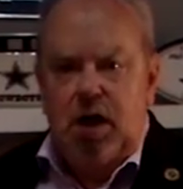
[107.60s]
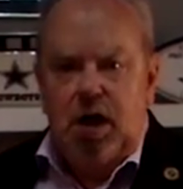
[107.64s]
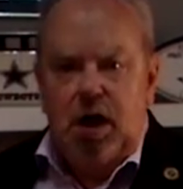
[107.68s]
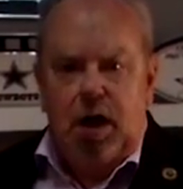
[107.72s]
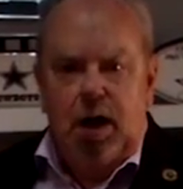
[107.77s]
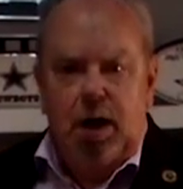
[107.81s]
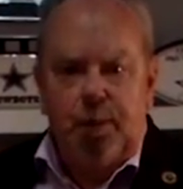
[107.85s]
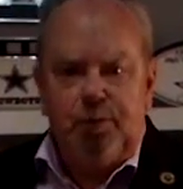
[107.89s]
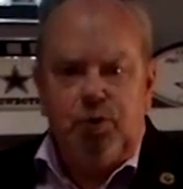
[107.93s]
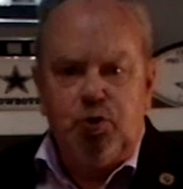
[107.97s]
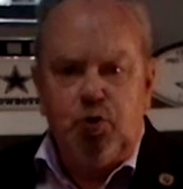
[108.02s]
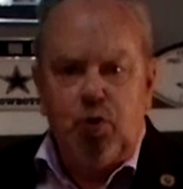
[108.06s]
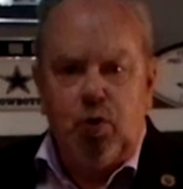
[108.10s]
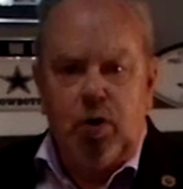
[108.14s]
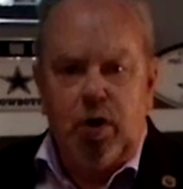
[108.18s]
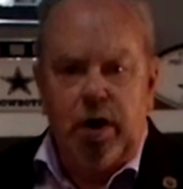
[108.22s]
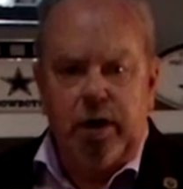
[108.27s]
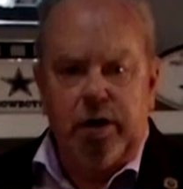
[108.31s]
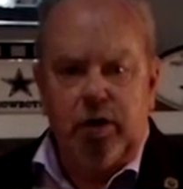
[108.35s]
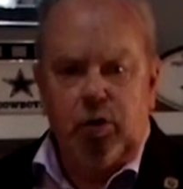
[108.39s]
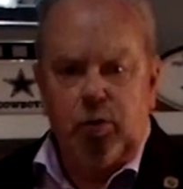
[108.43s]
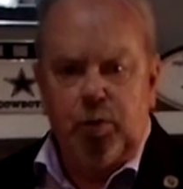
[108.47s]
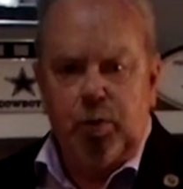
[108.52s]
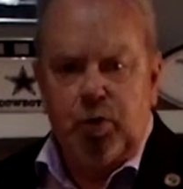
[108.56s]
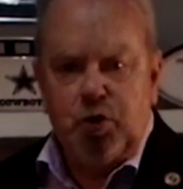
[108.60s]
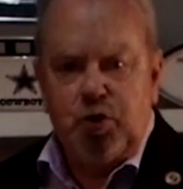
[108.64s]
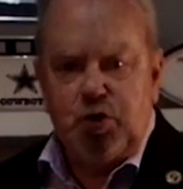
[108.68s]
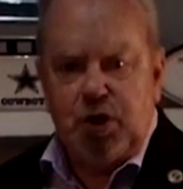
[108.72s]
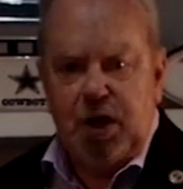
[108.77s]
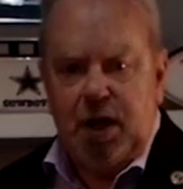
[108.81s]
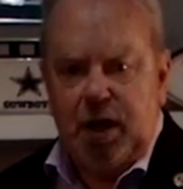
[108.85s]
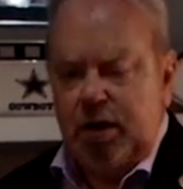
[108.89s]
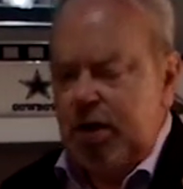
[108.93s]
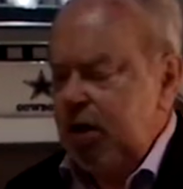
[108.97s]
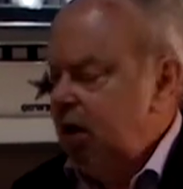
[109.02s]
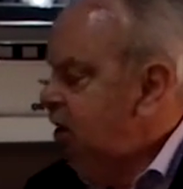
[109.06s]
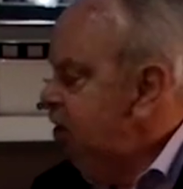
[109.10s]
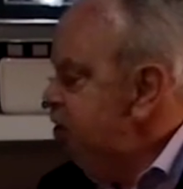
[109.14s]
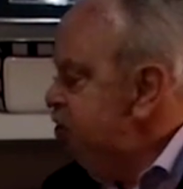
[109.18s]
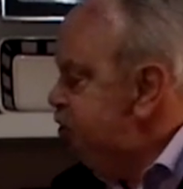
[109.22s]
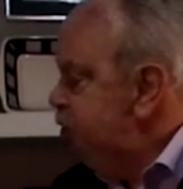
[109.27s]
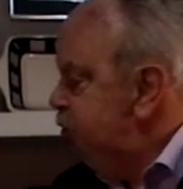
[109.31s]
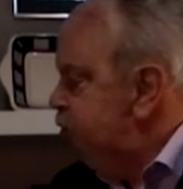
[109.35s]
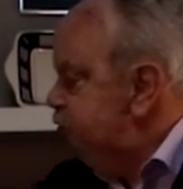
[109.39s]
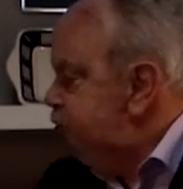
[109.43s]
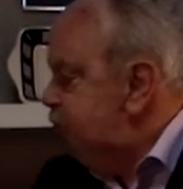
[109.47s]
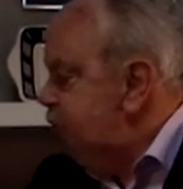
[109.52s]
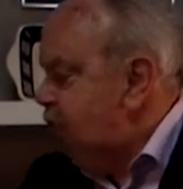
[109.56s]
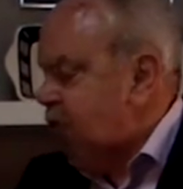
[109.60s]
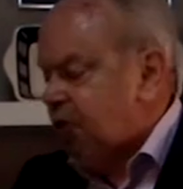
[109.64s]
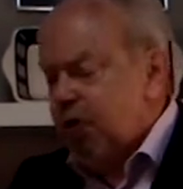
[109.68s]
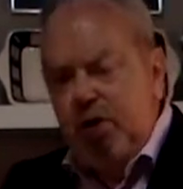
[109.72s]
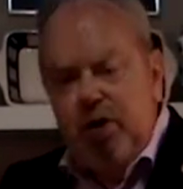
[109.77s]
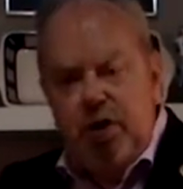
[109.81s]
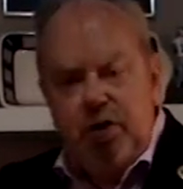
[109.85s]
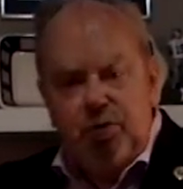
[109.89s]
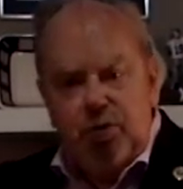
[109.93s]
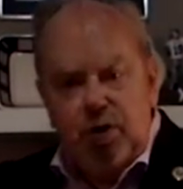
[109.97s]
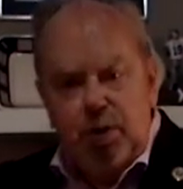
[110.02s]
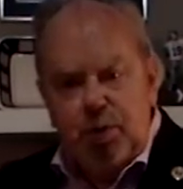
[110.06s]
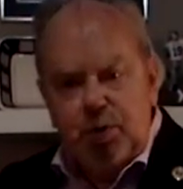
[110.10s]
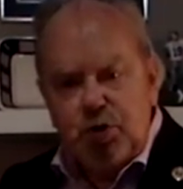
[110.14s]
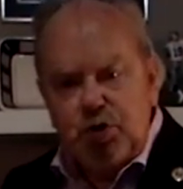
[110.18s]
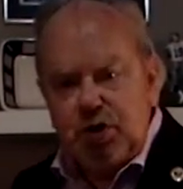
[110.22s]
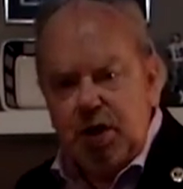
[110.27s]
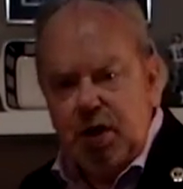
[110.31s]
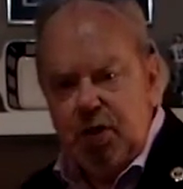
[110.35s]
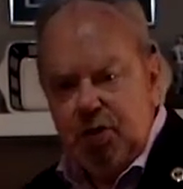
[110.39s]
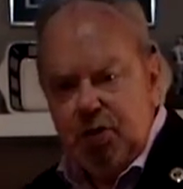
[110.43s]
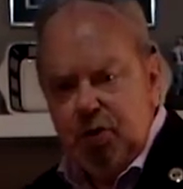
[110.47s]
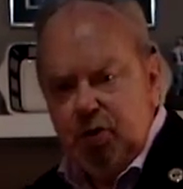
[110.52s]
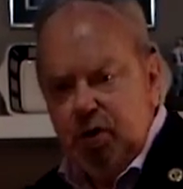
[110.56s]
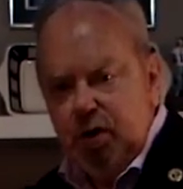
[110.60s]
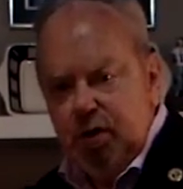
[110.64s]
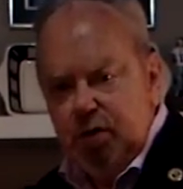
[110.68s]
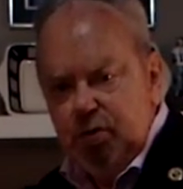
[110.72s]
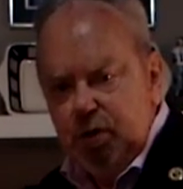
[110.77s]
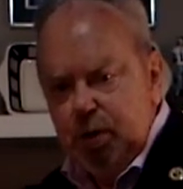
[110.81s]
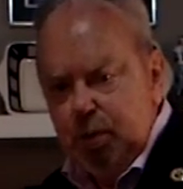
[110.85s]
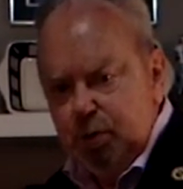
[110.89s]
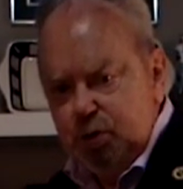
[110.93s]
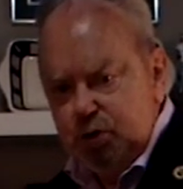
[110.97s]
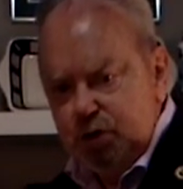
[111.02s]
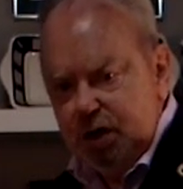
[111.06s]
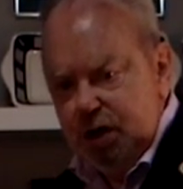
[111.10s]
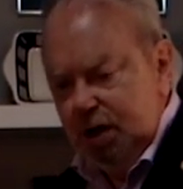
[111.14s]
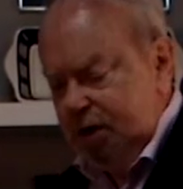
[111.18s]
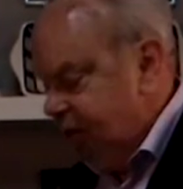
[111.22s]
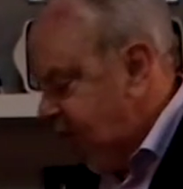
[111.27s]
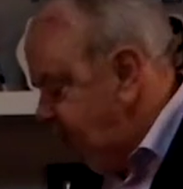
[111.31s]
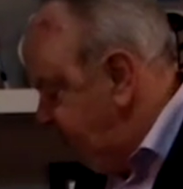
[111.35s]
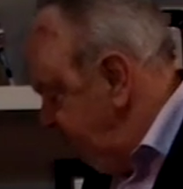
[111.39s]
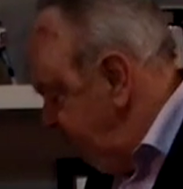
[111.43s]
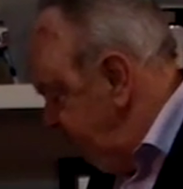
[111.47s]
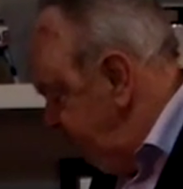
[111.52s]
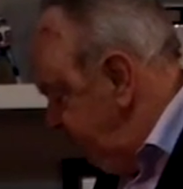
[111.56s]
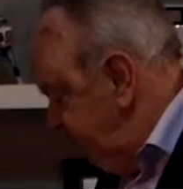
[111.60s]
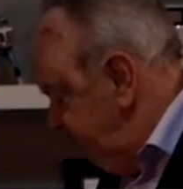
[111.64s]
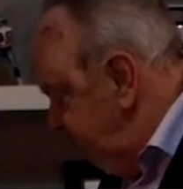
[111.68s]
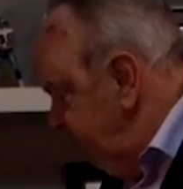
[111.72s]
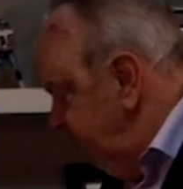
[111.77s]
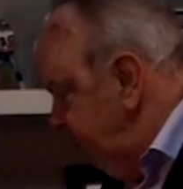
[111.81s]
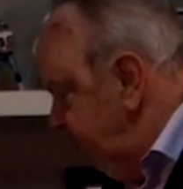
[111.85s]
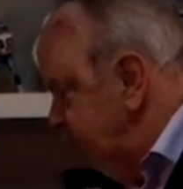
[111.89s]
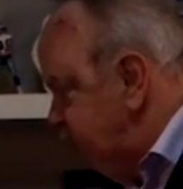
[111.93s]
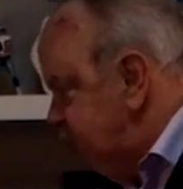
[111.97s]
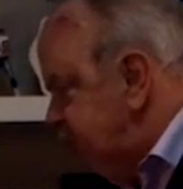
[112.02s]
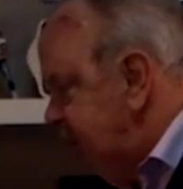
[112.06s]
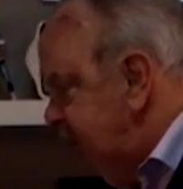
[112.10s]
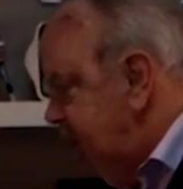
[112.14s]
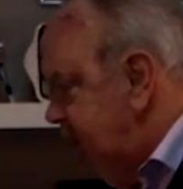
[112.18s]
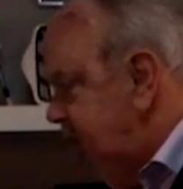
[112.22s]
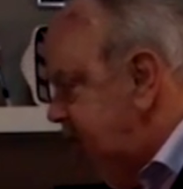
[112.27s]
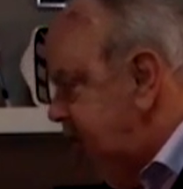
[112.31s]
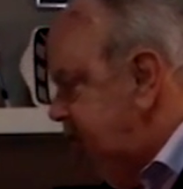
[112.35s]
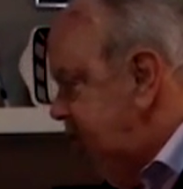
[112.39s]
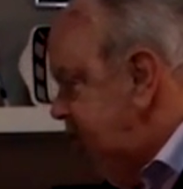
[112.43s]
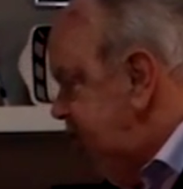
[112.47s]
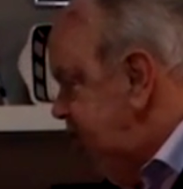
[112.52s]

up to 100%. So is it 33%, 33%, 33%?